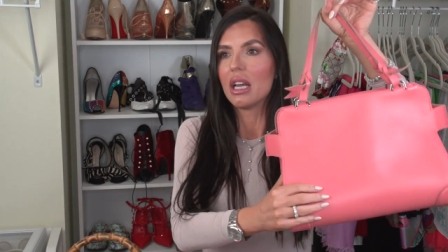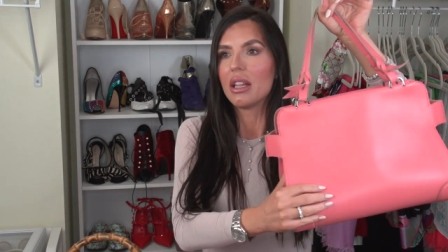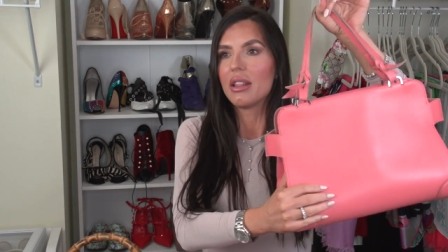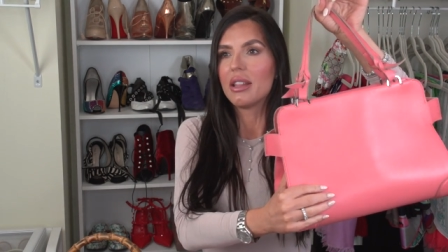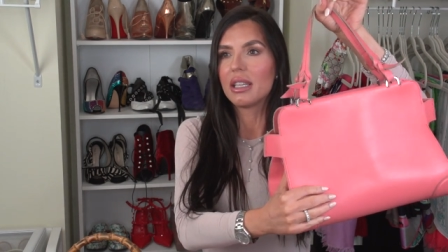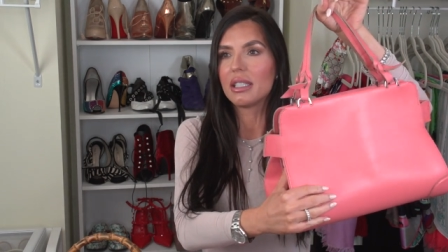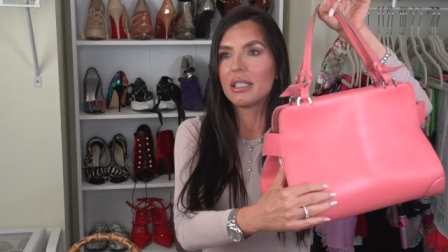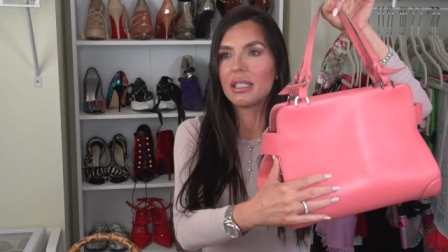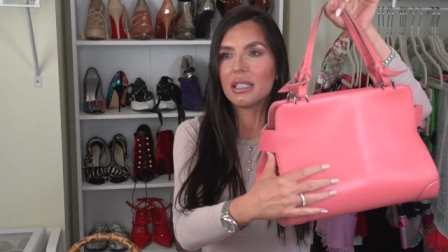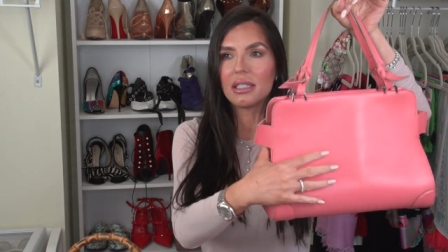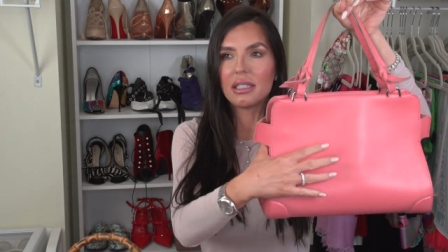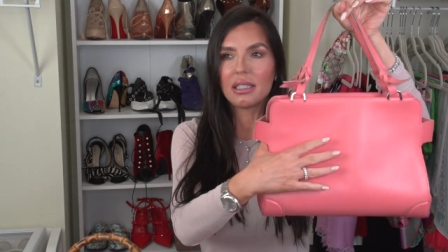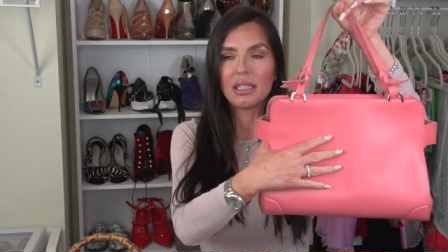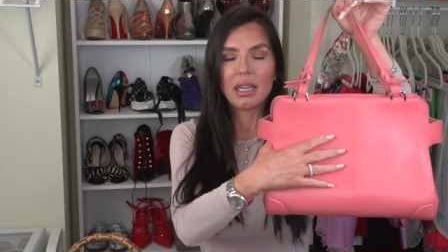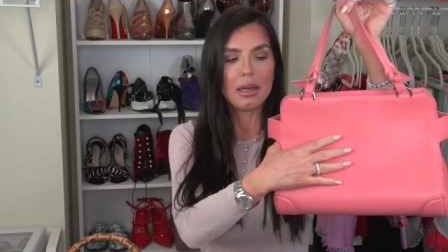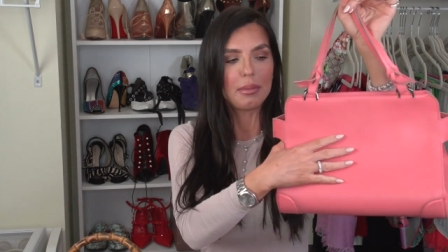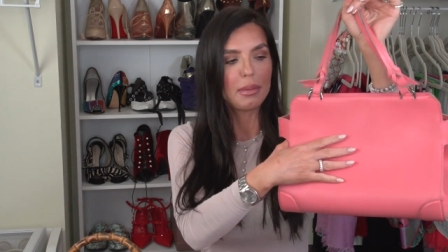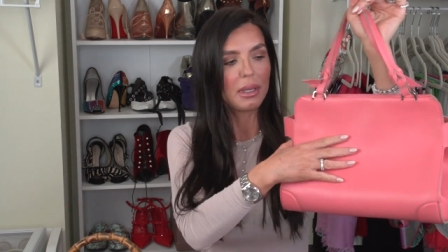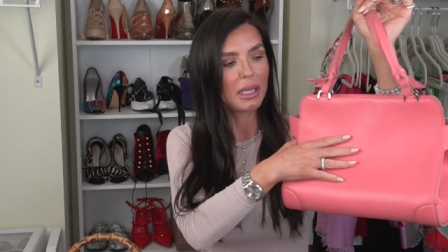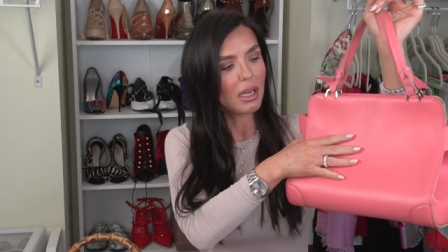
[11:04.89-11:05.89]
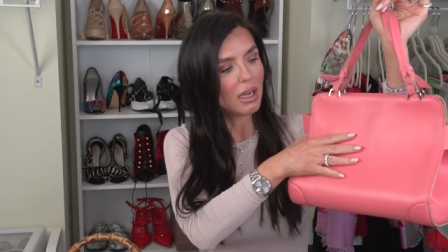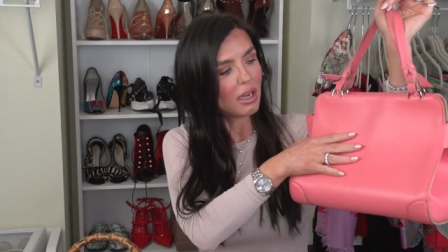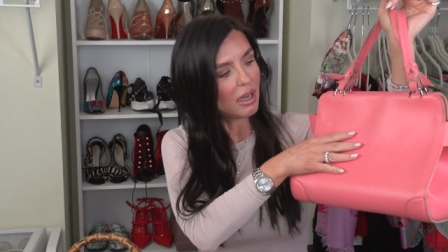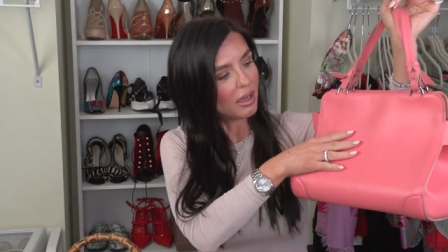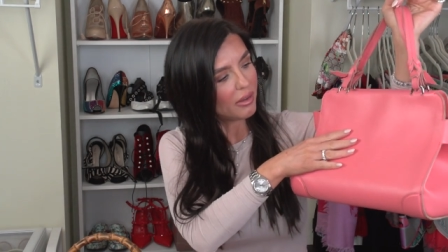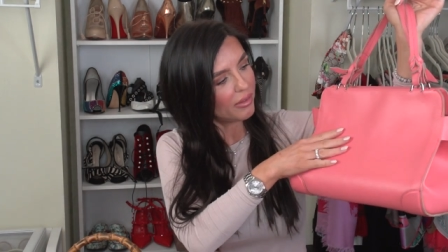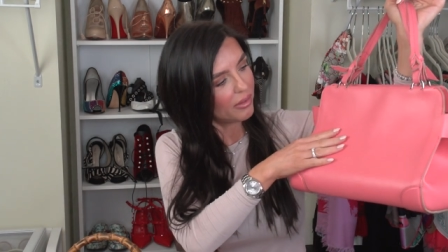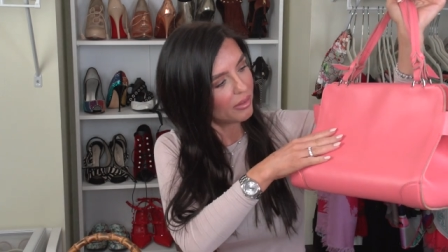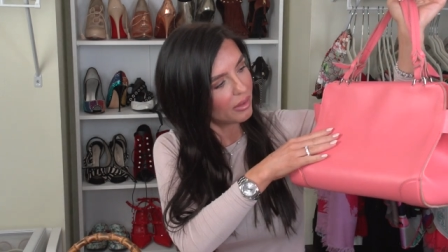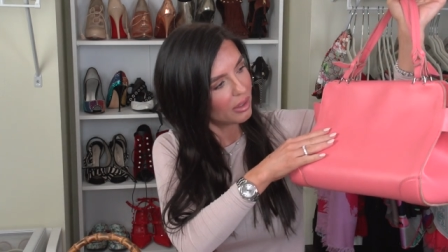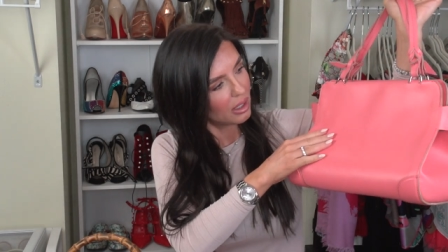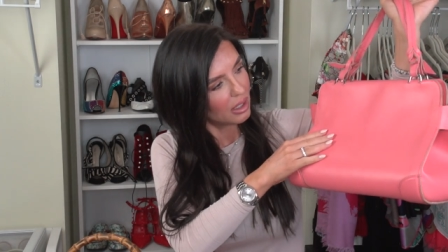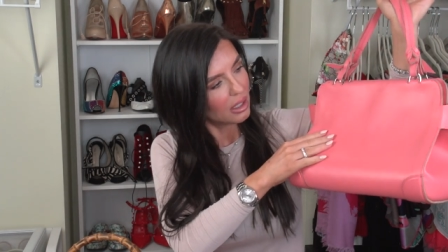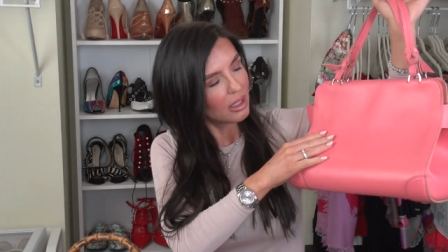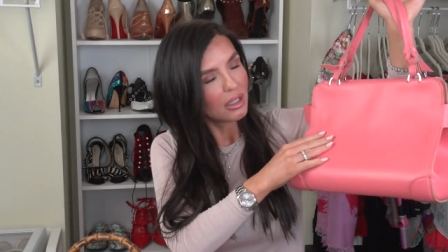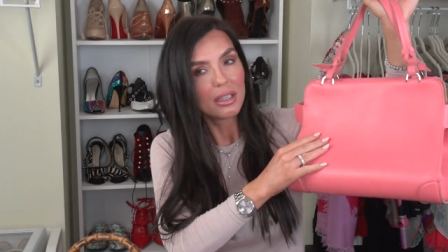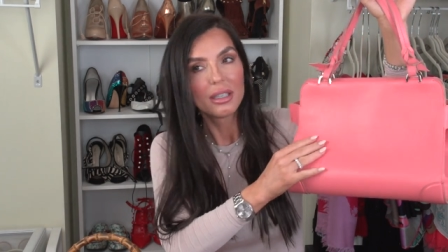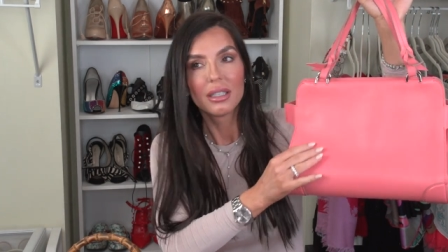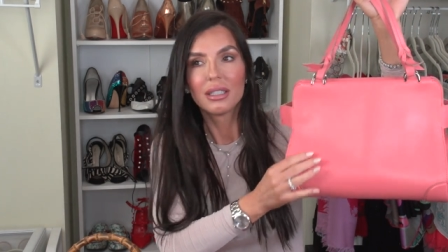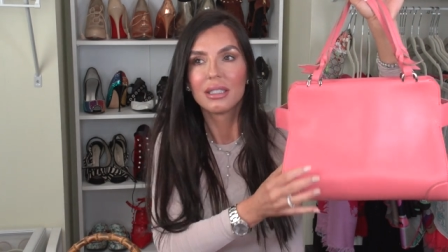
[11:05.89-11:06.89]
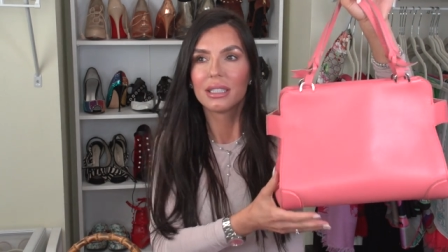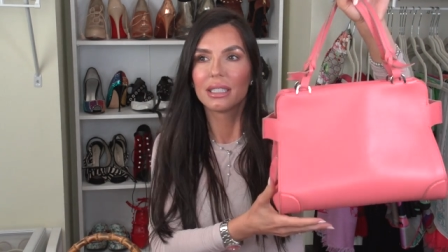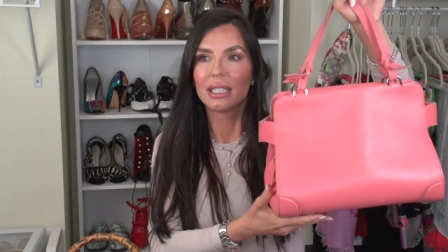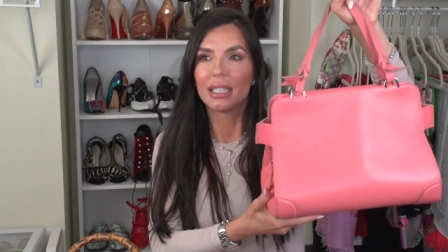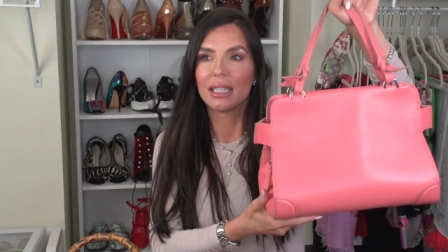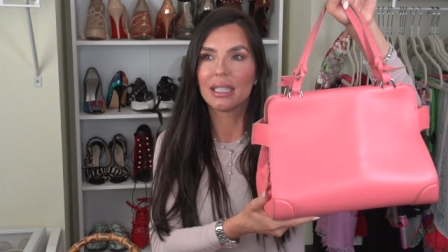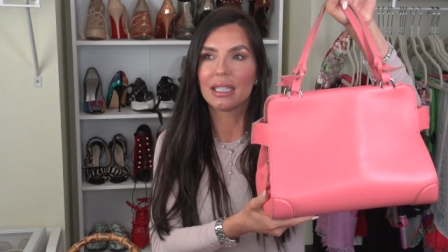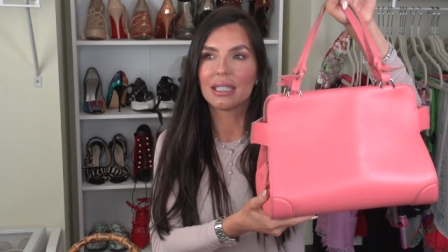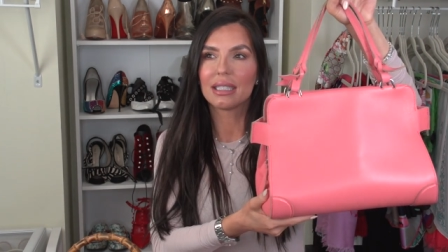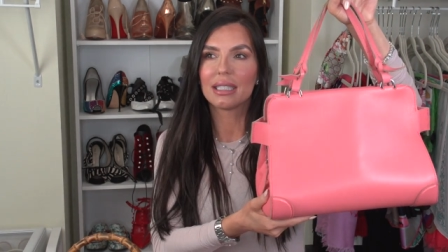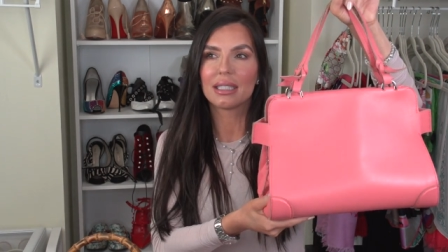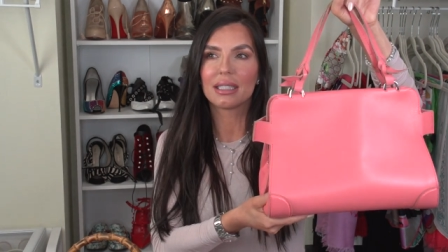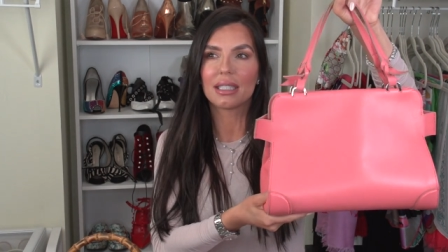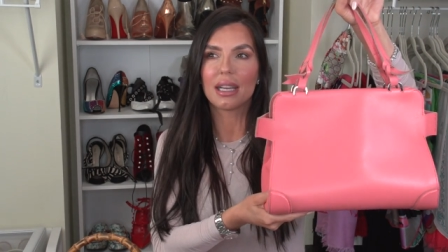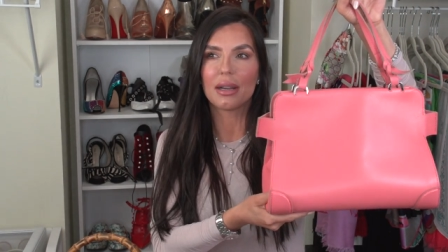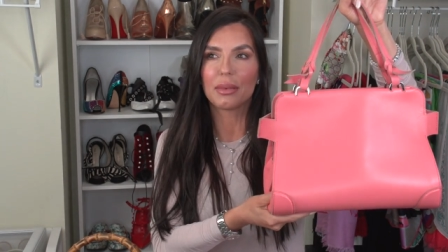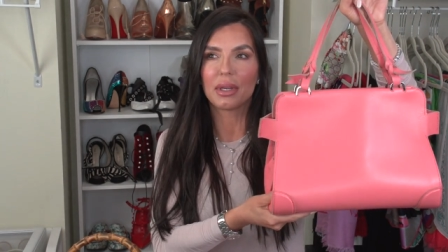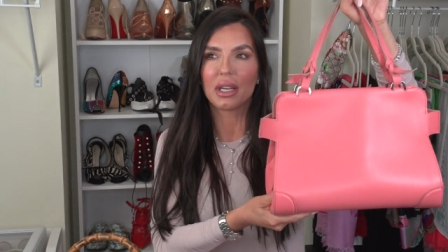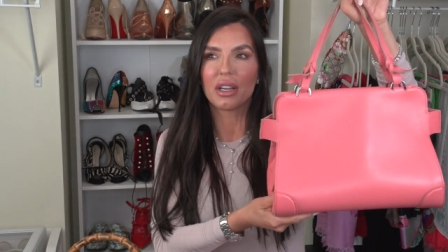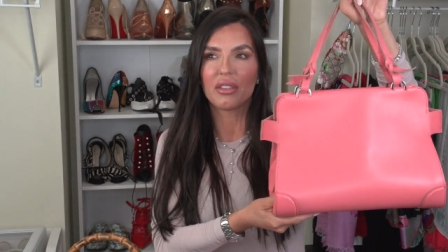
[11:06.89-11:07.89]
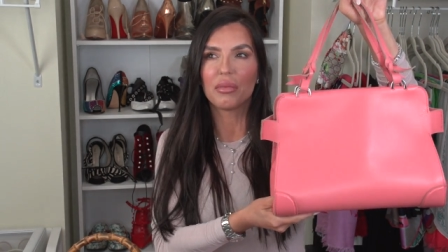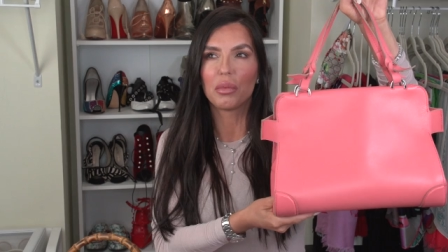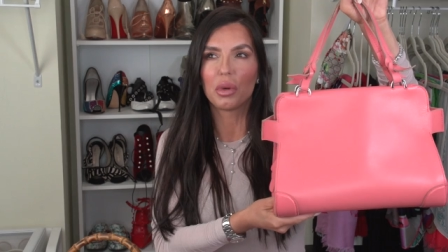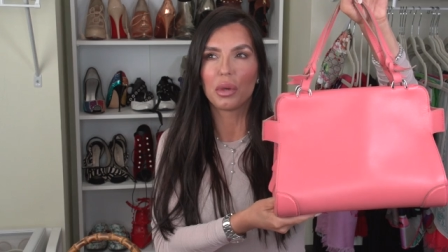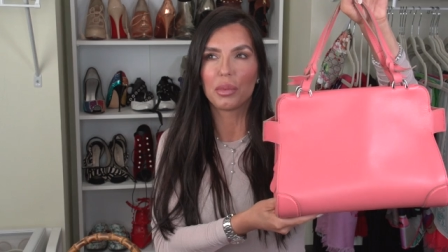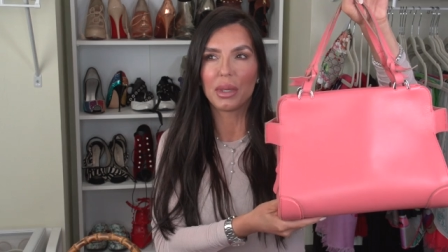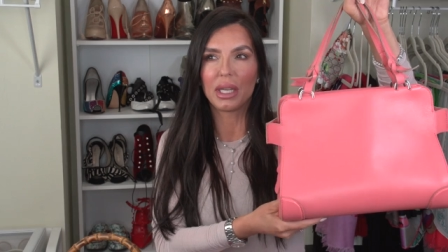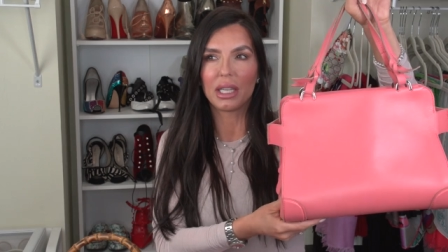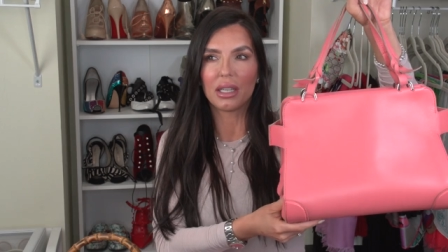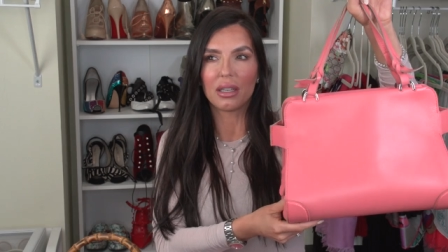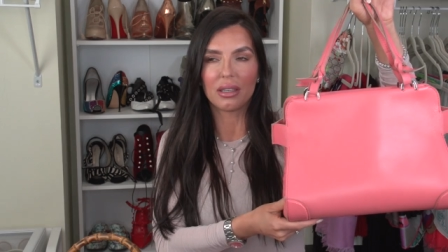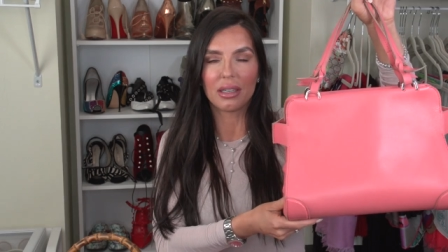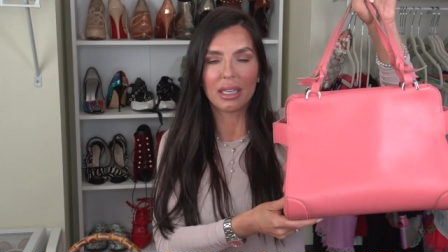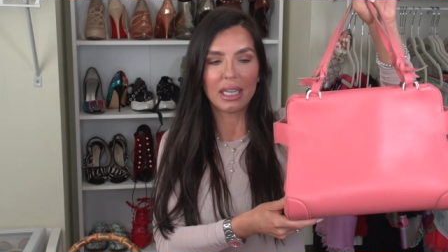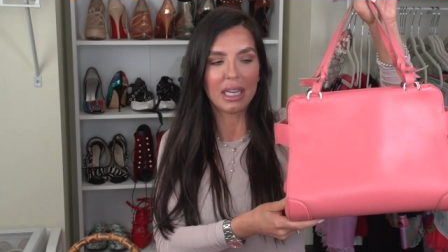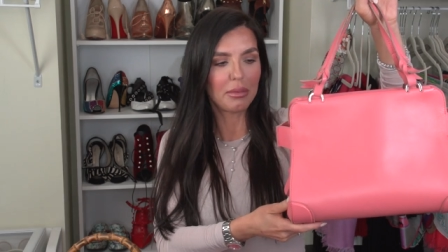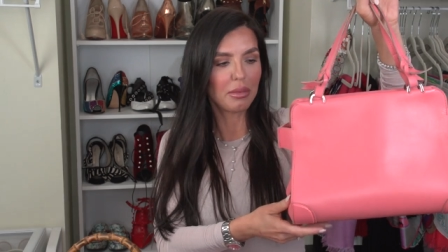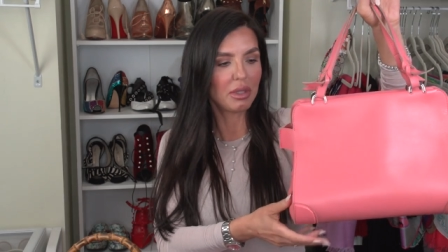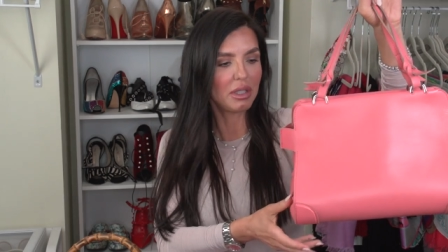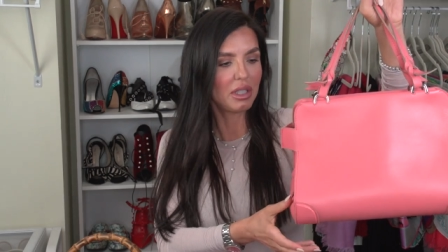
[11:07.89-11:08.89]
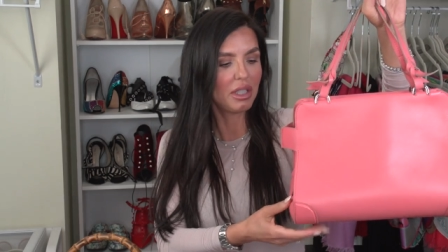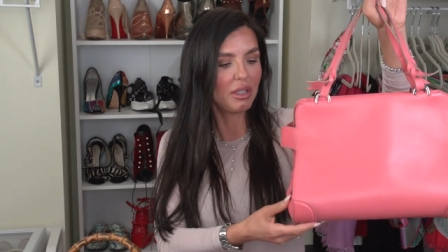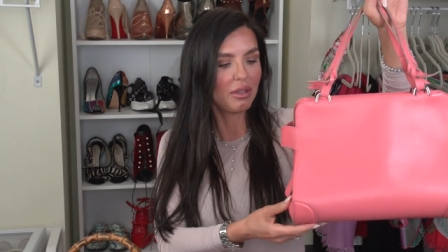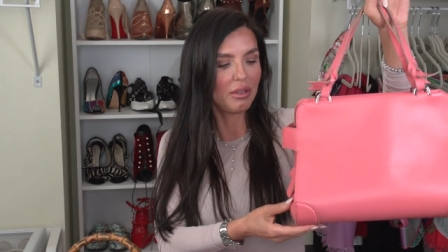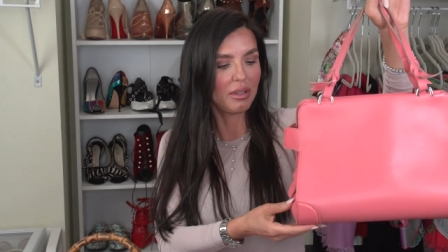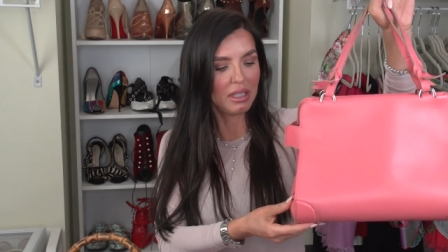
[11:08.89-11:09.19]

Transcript: This is coming off, see this is coming off more pink on camera too.